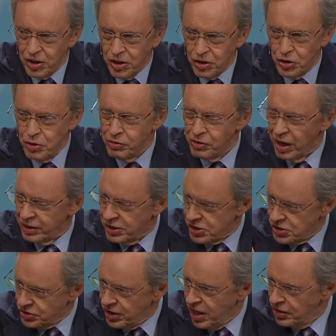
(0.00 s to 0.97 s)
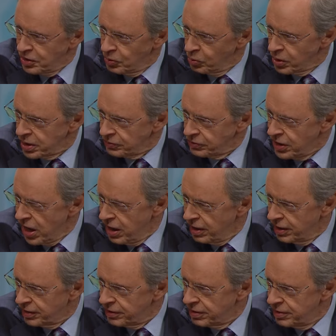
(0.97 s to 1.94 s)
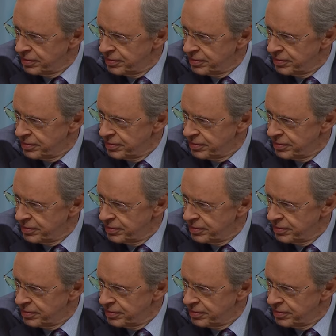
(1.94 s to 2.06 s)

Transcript: You've got to stay in the Word of God.